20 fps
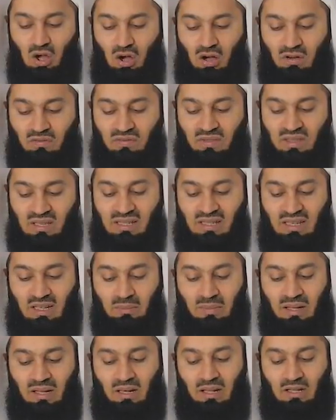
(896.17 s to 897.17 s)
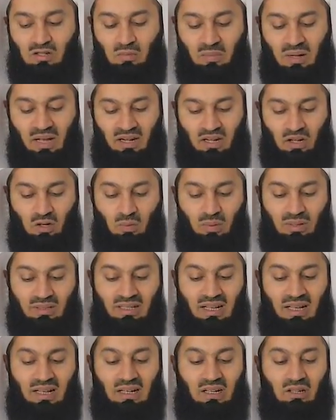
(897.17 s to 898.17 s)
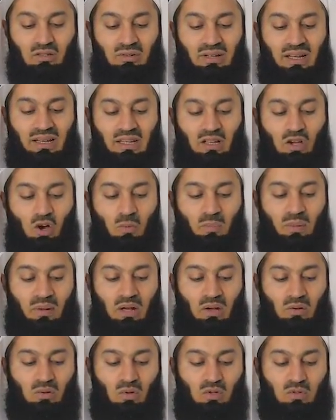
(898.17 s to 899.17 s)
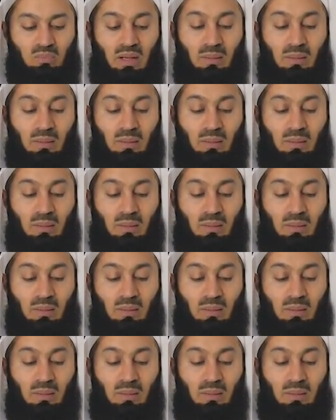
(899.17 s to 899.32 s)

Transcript: of this, and may Allah subhanahu wa ta'ala really open our doors.